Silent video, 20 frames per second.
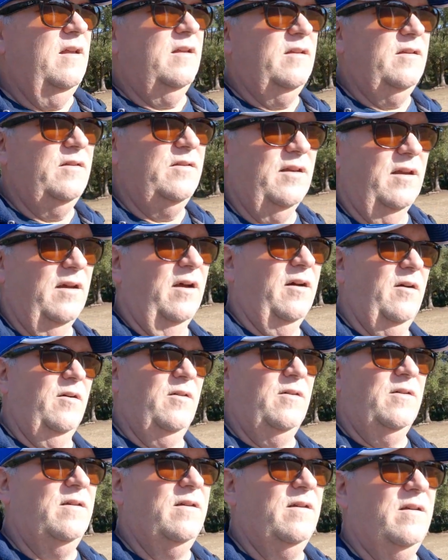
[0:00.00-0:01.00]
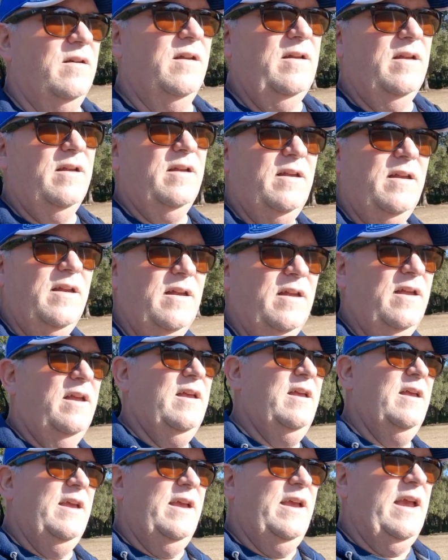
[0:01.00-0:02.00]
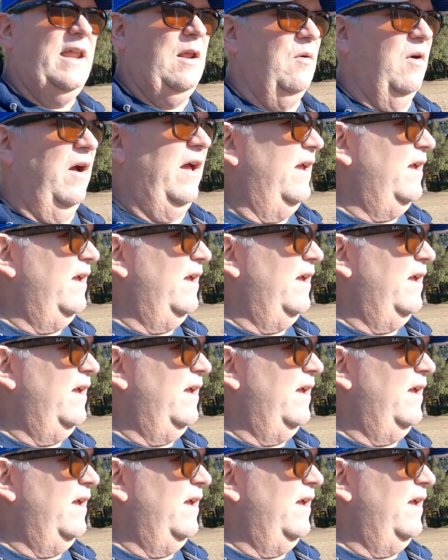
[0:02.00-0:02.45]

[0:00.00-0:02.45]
So anyway,